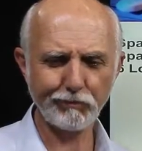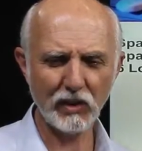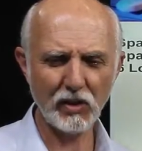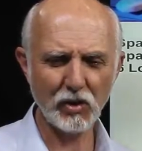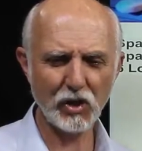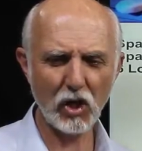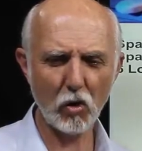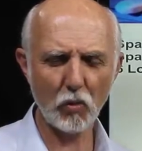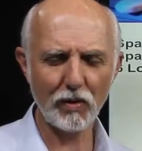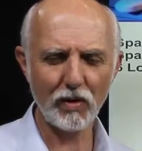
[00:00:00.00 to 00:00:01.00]

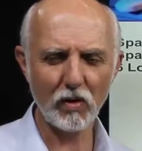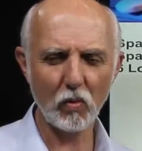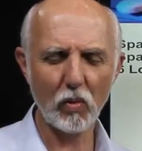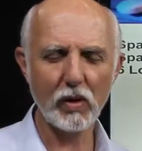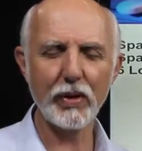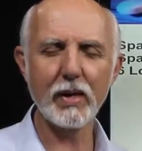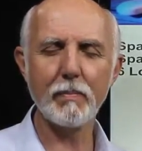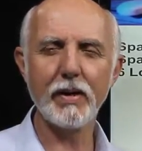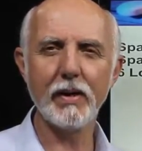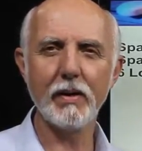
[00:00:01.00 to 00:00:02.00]
So what are we going to
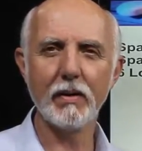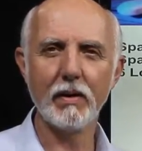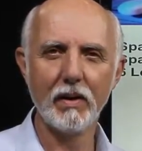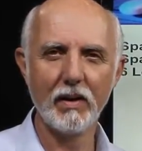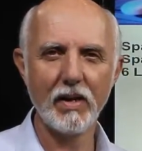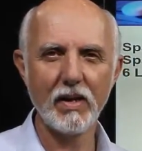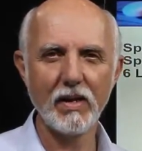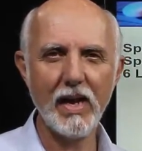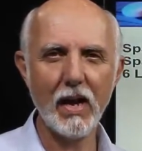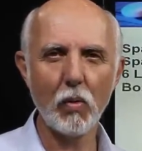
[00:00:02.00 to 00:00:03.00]
bid?
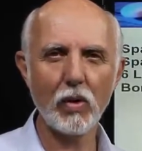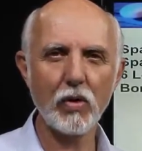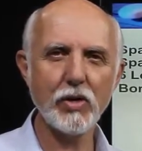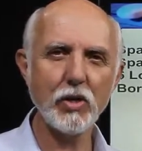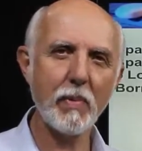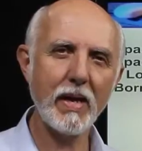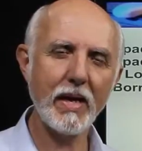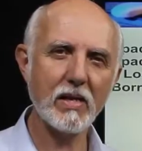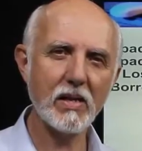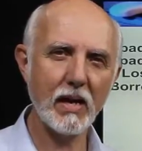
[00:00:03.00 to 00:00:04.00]
Yeah, we're going to make a
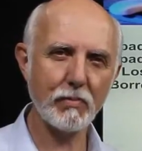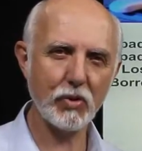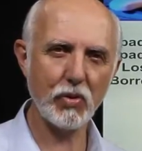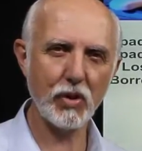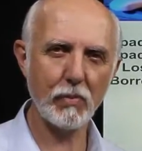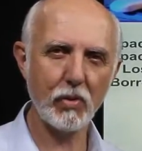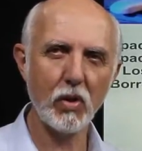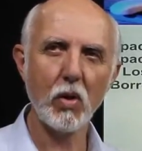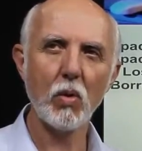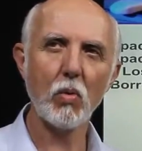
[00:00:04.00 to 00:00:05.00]
type 2 double.
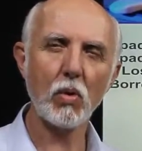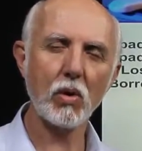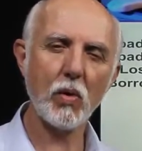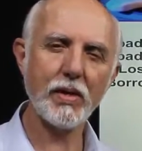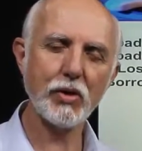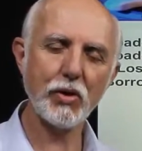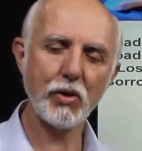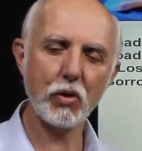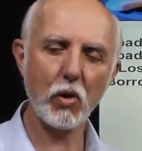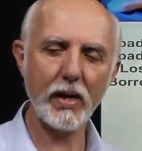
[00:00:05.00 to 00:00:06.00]
We're going to
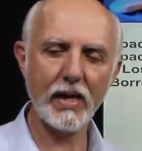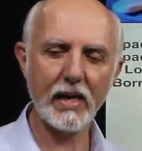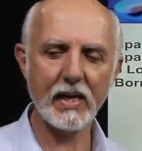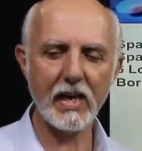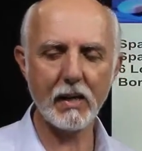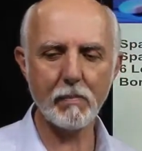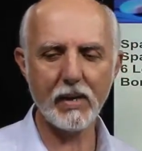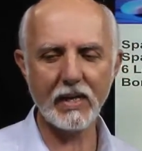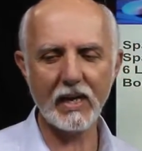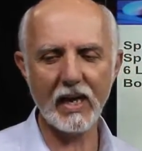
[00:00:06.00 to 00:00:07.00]
go ahead and
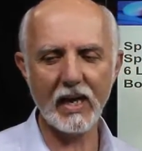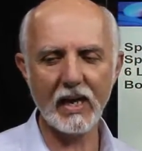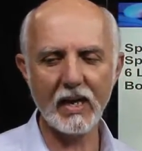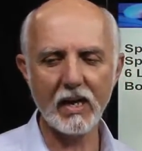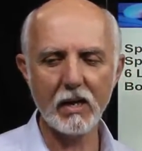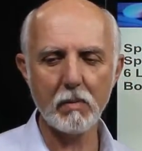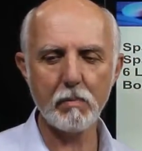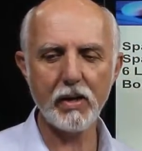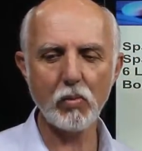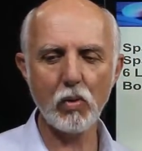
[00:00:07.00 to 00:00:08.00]
make a
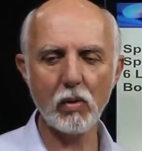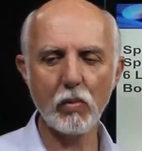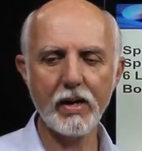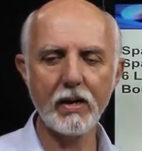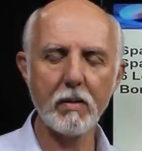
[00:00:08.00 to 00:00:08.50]
bid where we